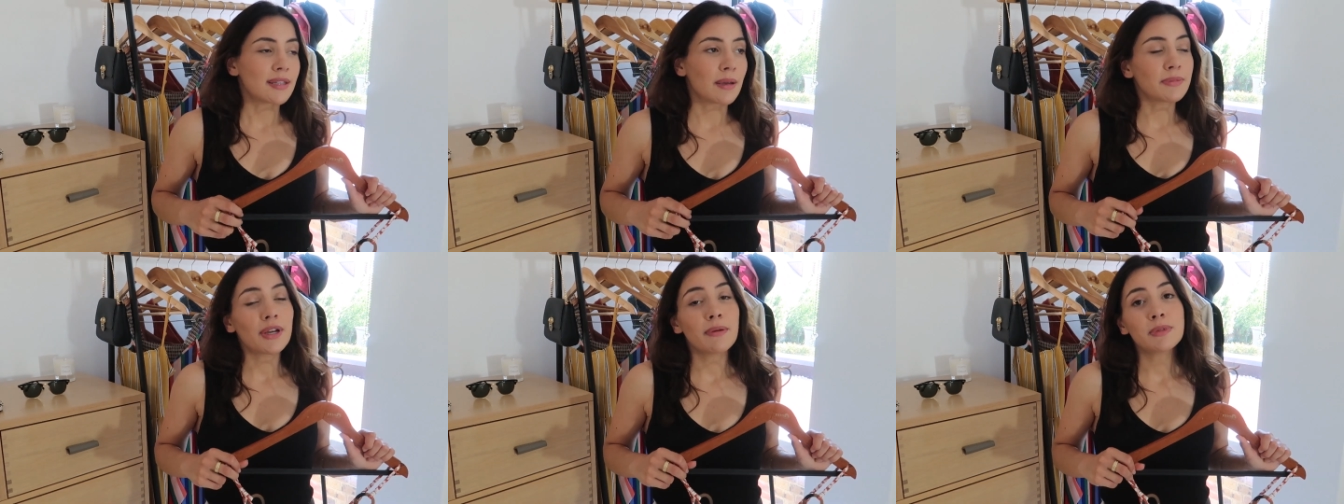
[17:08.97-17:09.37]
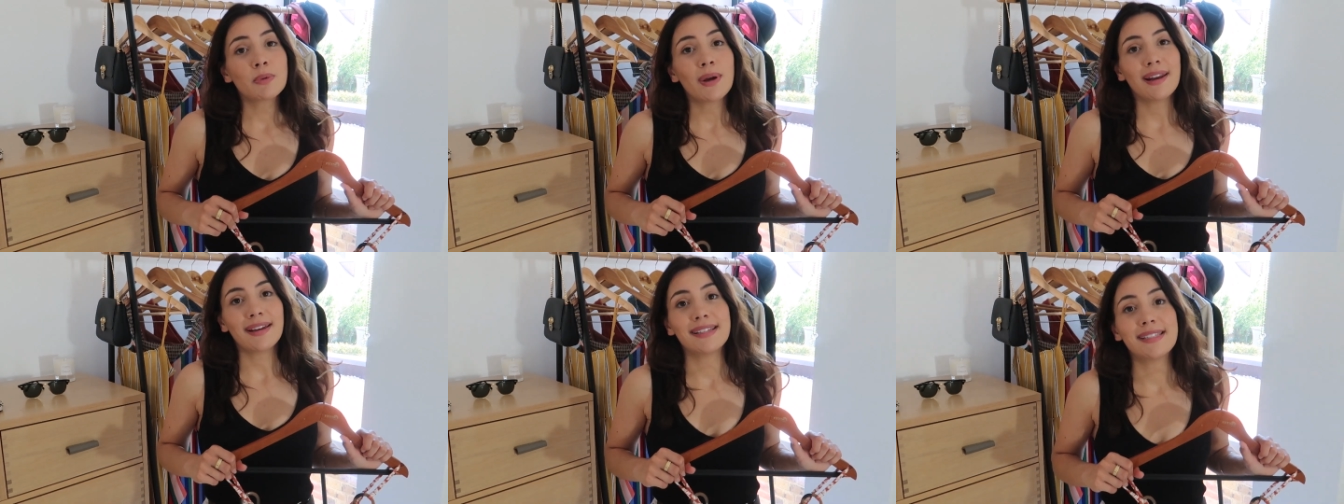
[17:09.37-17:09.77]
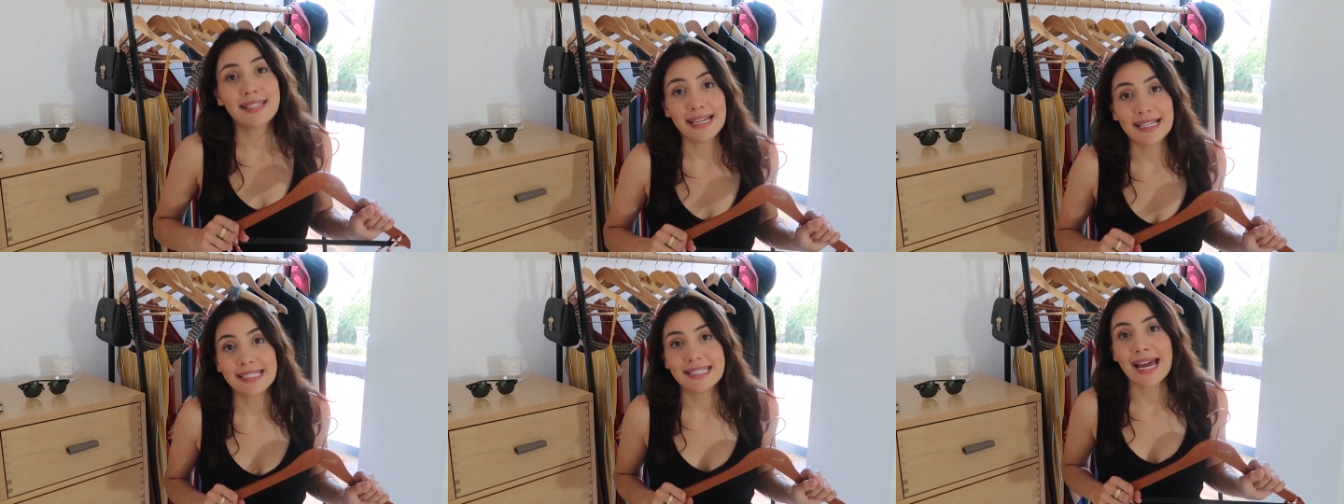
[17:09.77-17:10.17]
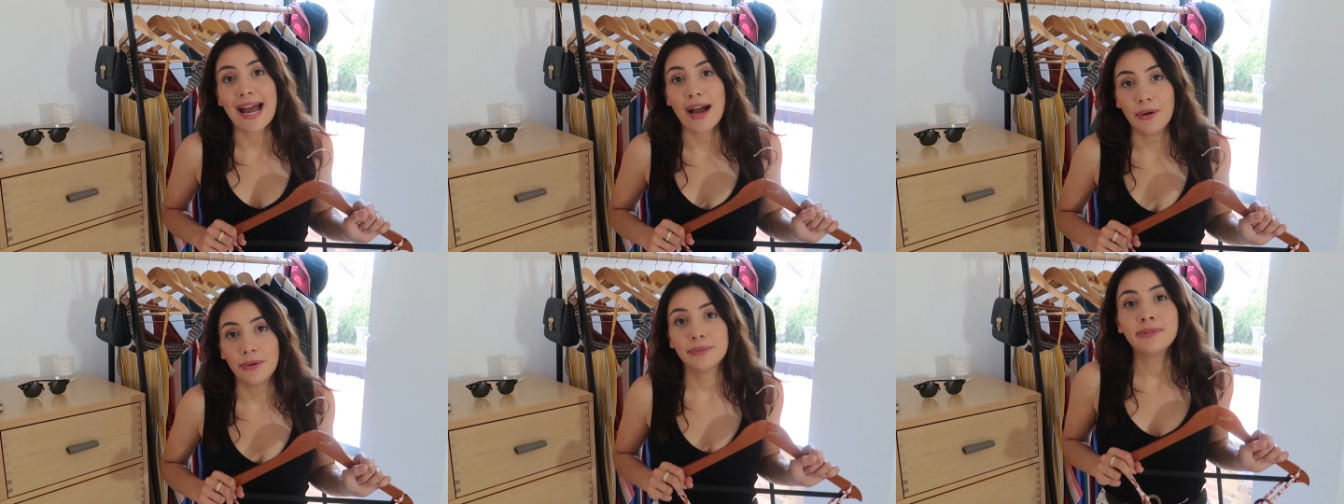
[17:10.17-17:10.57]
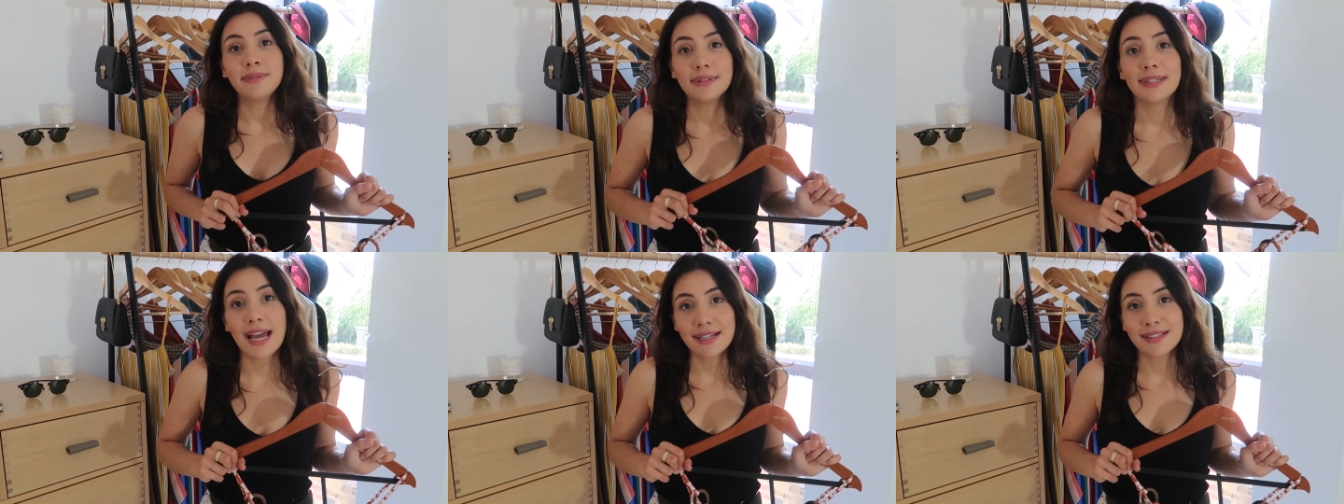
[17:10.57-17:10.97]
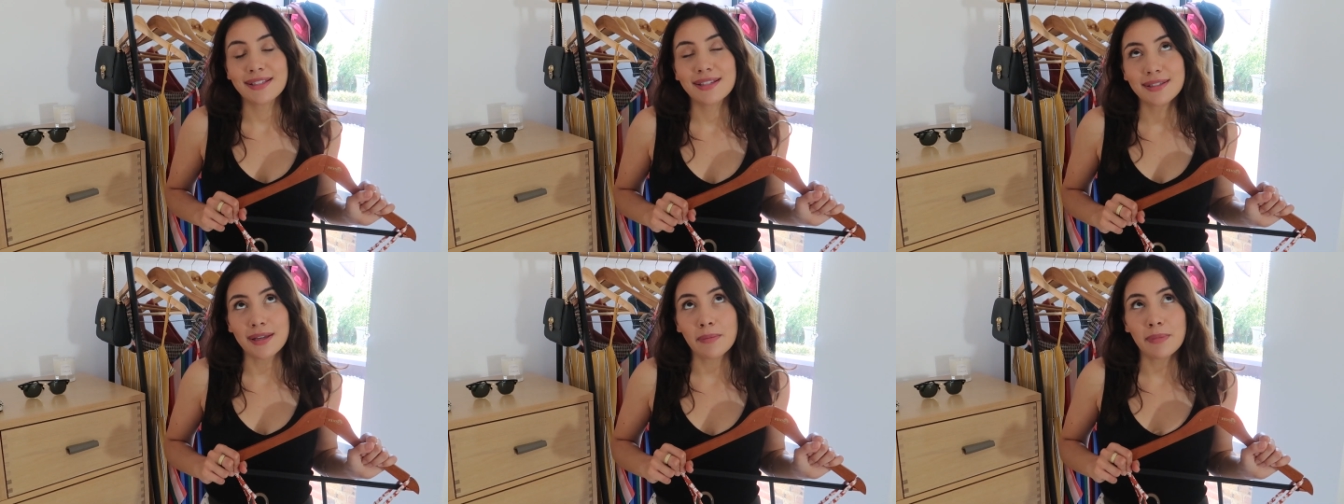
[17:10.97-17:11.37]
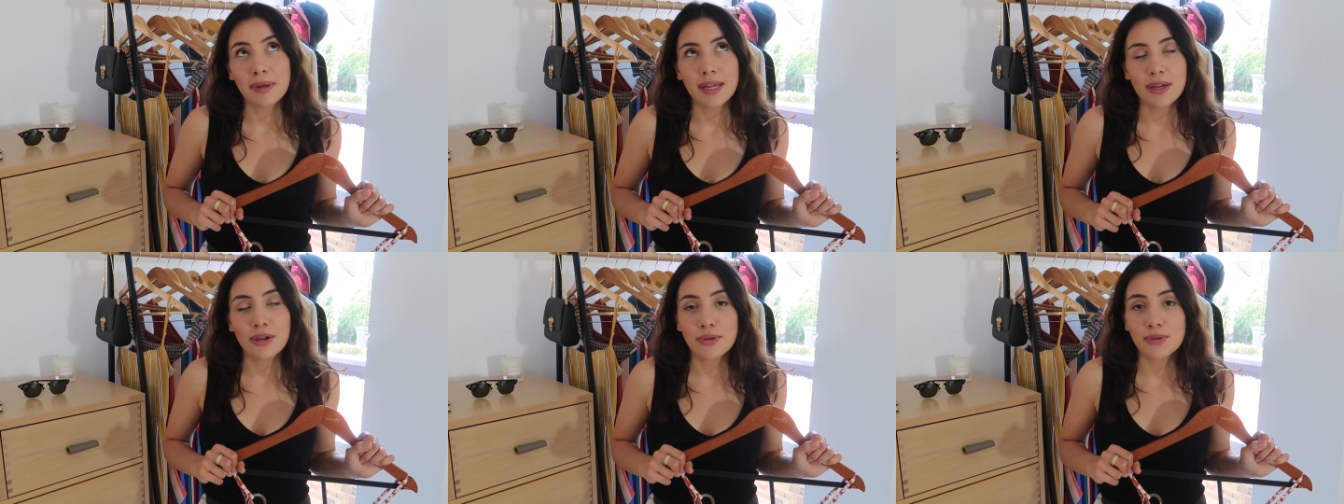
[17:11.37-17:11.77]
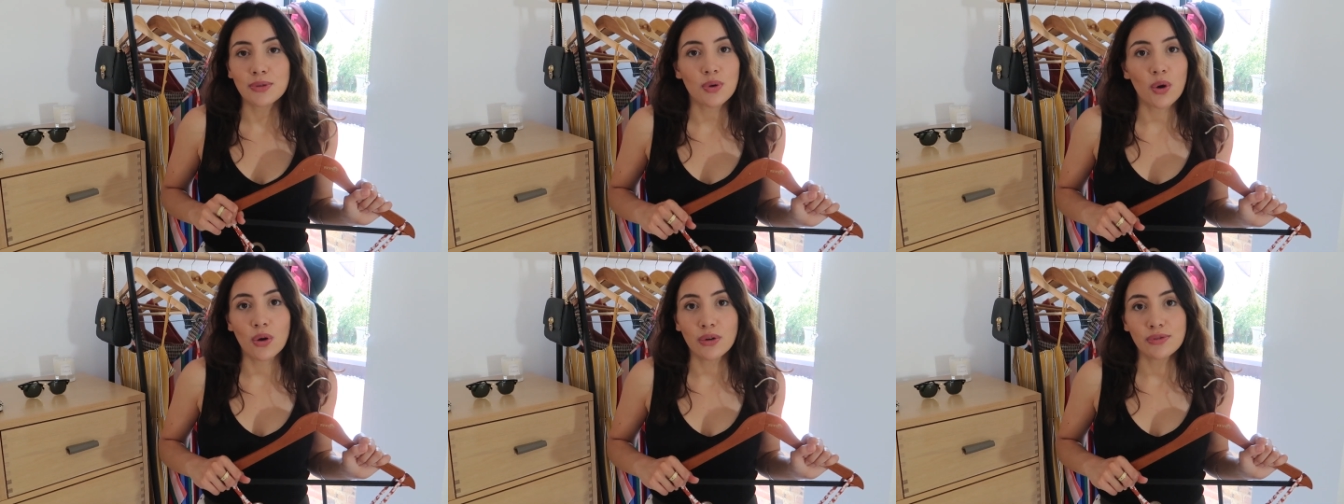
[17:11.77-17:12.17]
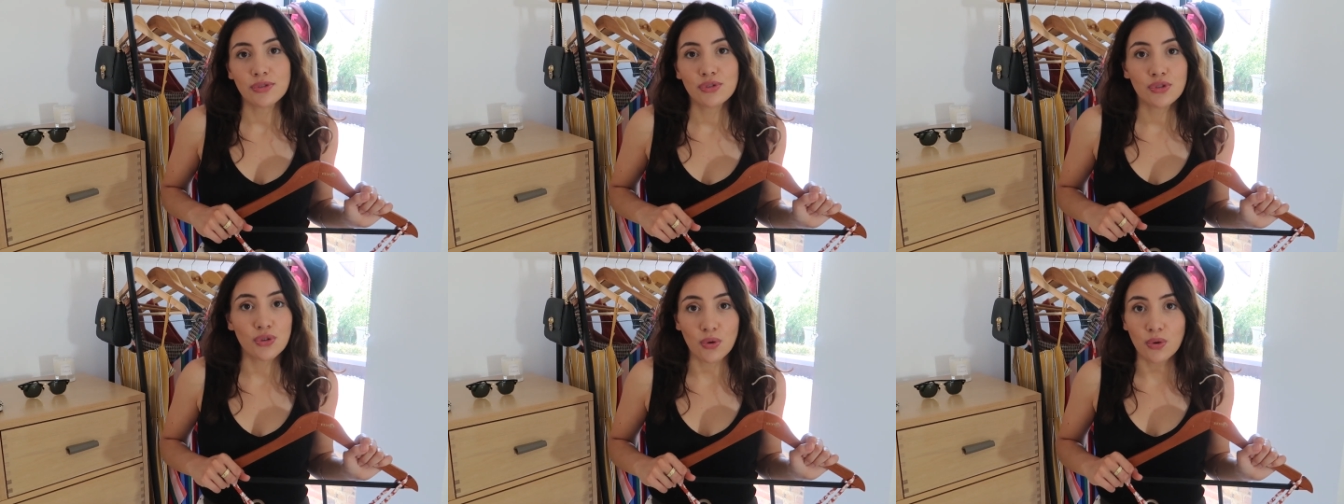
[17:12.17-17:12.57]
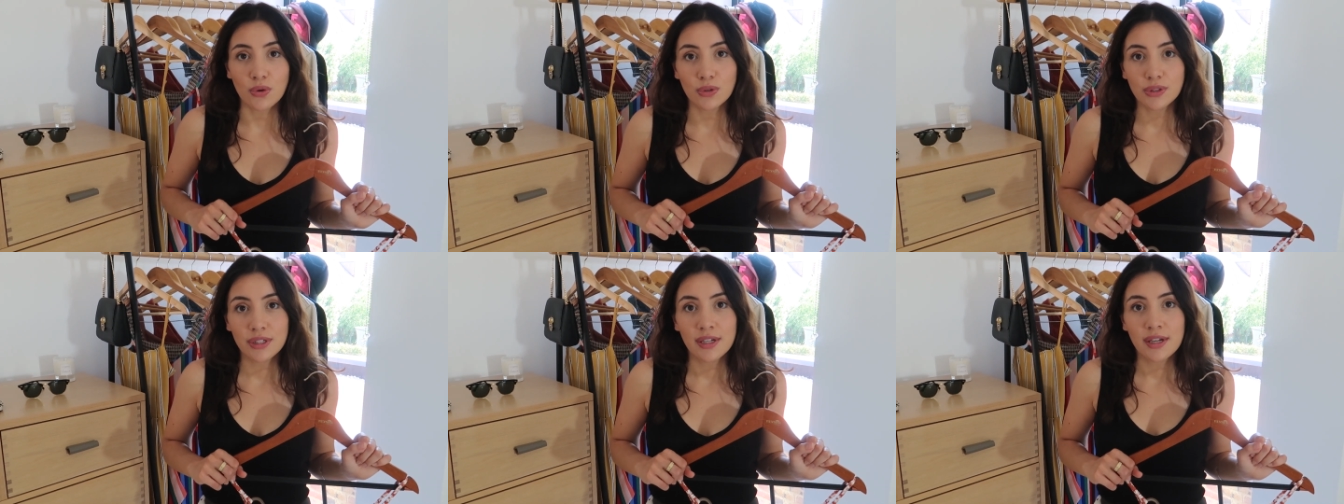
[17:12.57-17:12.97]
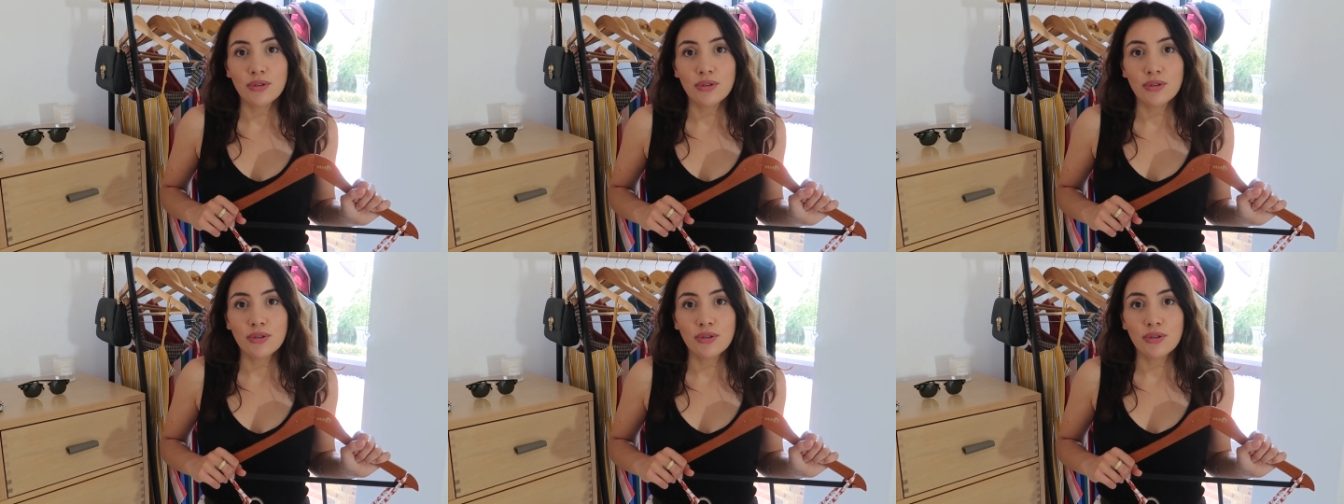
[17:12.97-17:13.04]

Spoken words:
Sometimes when I sit down next to somebody who's not short,